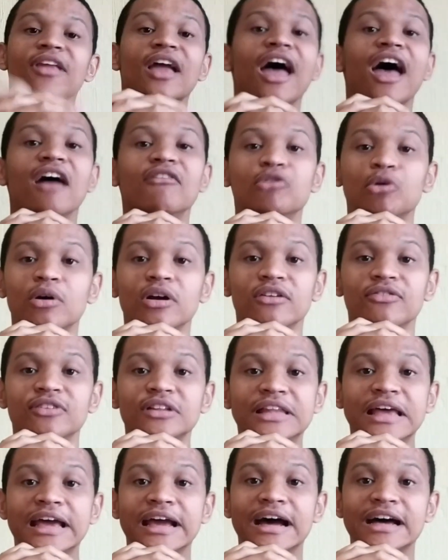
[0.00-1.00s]
Have a
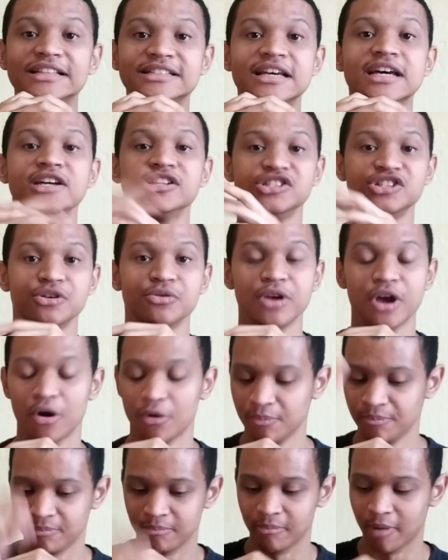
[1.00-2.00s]
wonderful day, guys.
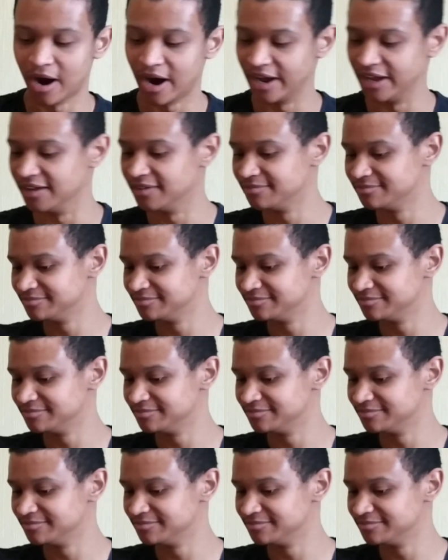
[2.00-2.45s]
Cheerio. Bye.